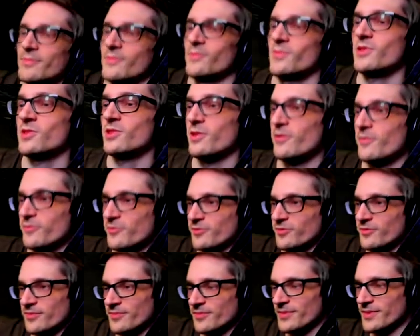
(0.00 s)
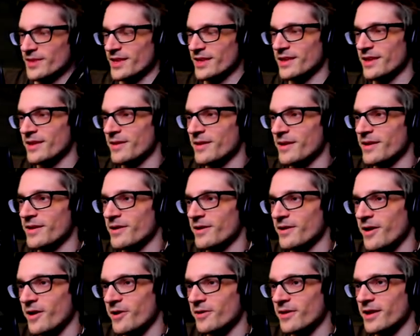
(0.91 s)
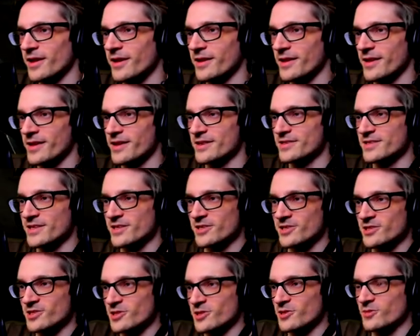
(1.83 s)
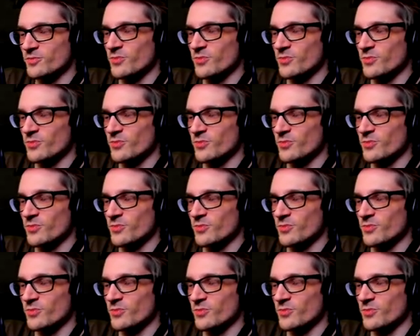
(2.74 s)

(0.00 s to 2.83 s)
What the f- Like, uh, are, are, uh, isn't it just